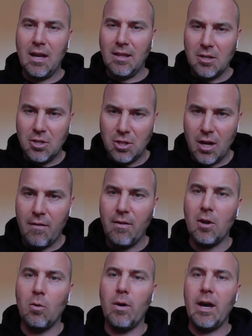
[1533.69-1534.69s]
and then shaving
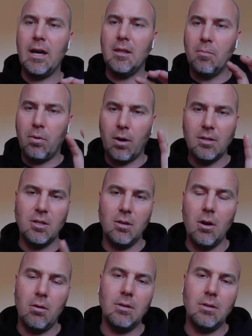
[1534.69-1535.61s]
away the parts you don't